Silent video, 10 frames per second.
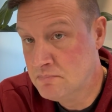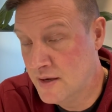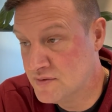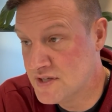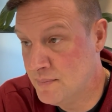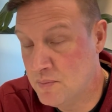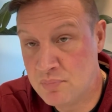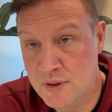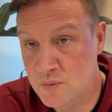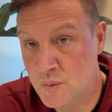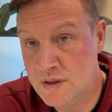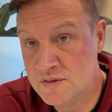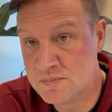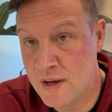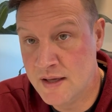Every time they print, we
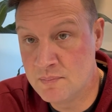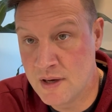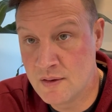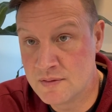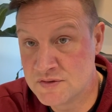lose buying power.